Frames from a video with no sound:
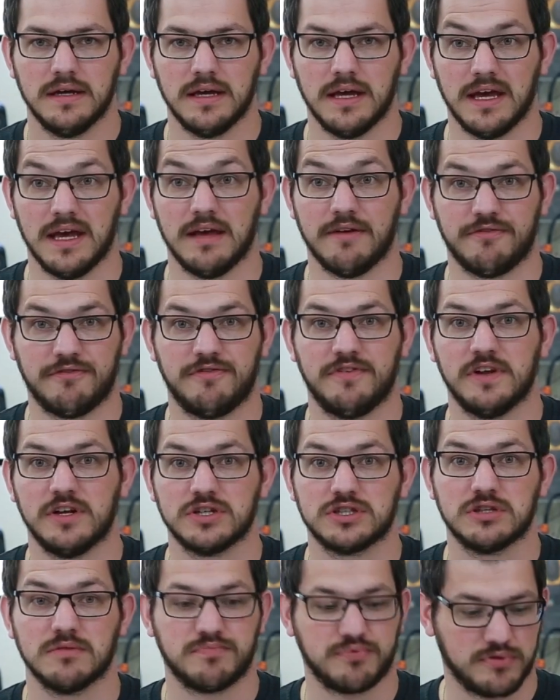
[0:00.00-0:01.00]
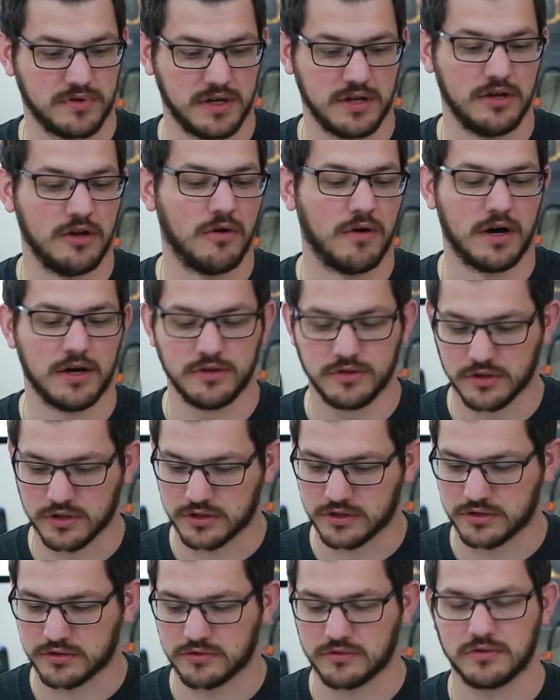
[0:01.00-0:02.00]
it finished the print, no under
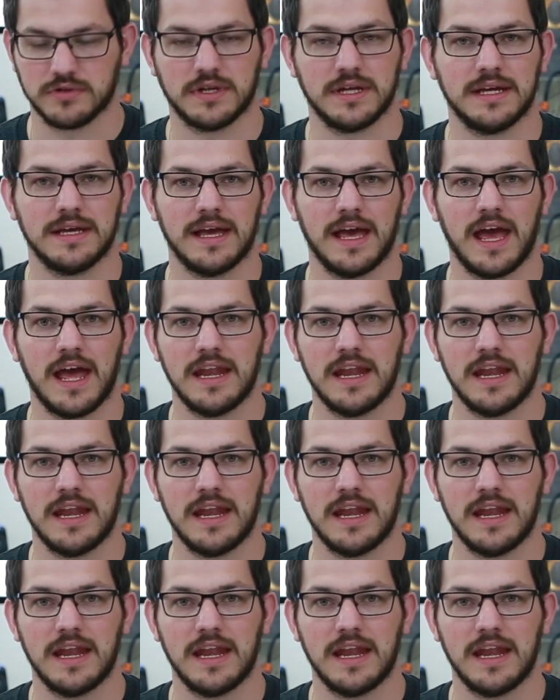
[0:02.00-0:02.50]
extruding